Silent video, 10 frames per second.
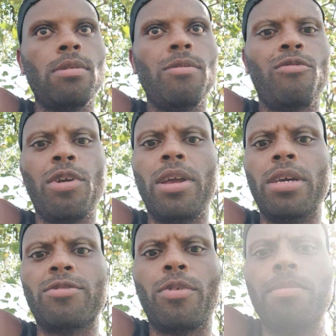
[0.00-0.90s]
Free
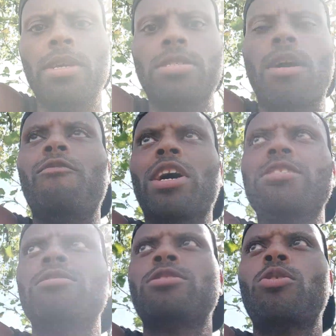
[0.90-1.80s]
us from this
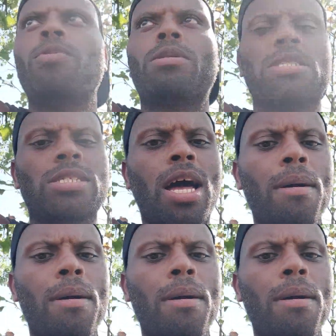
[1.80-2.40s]
vessel so we can stop